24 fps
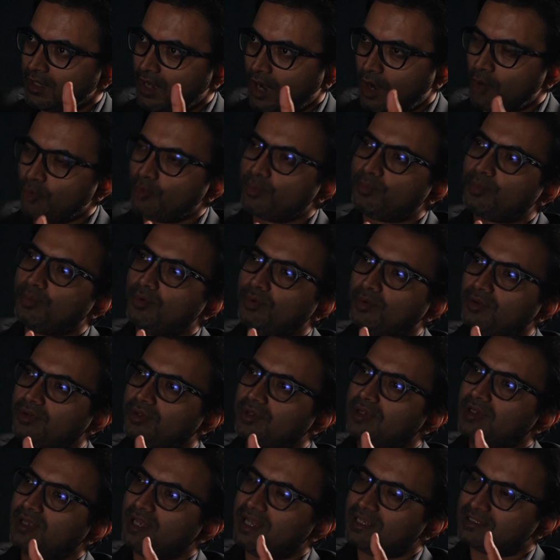
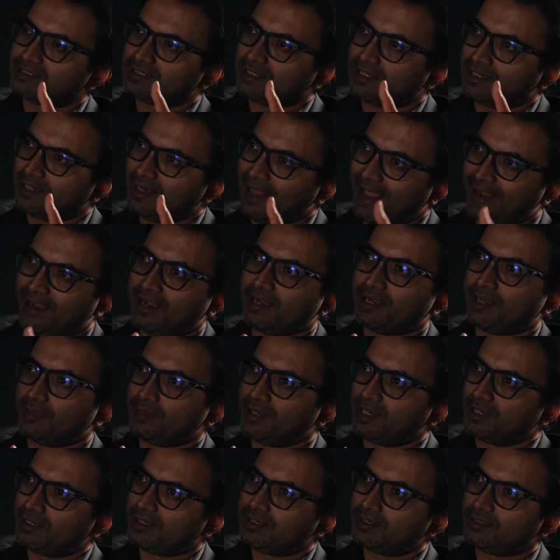output as an
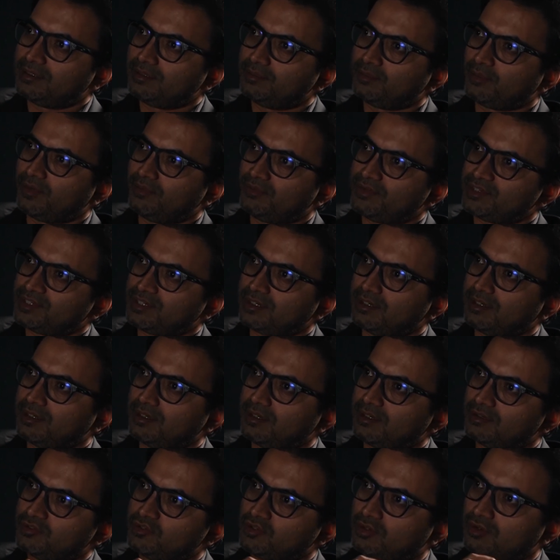academic
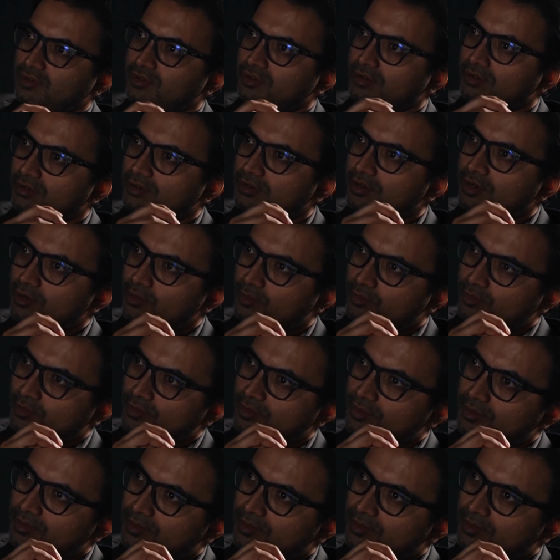professional journal output?